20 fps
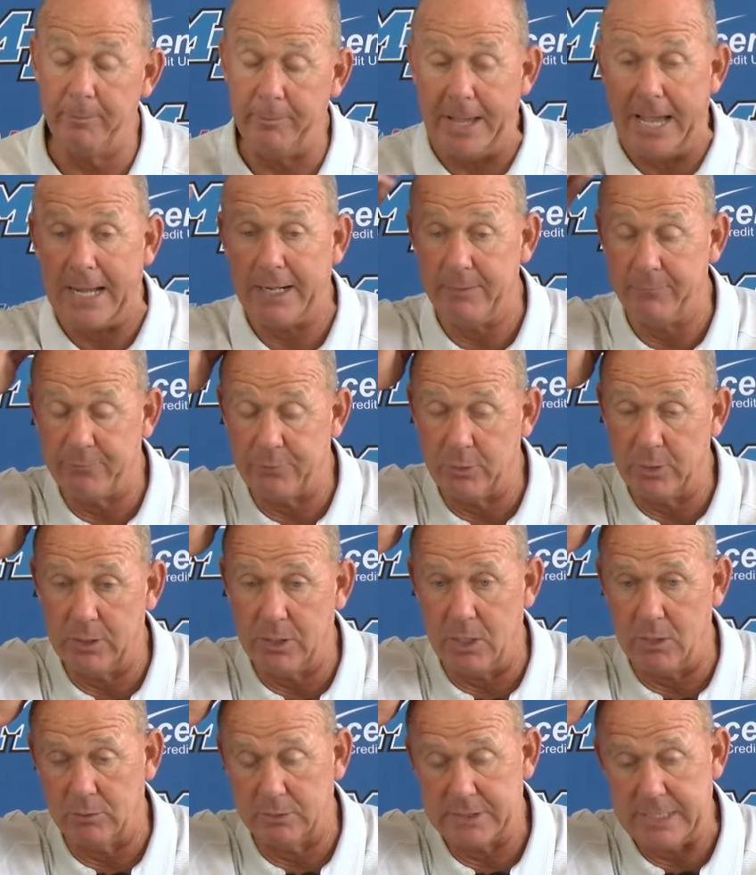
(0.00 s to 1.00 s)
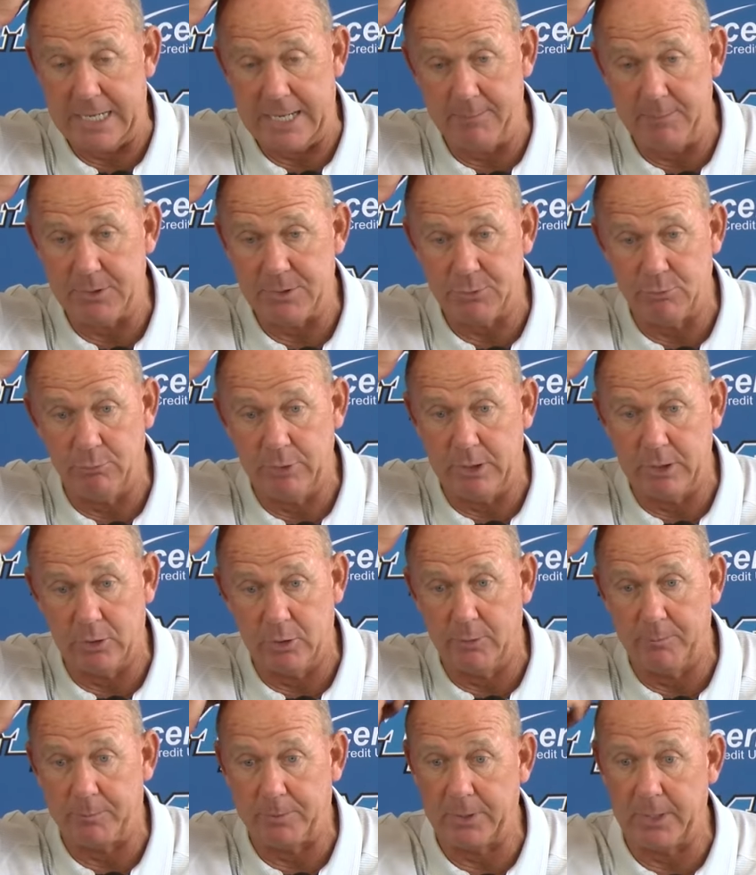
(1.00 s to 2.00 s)
about him for a long time. He's a really
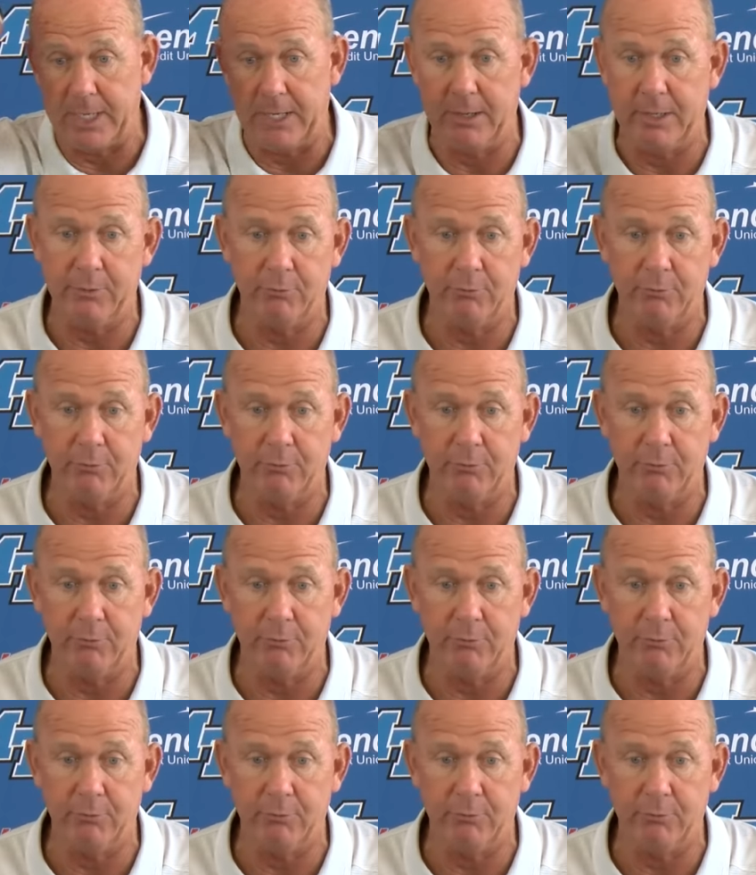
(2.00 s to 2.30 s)
good player.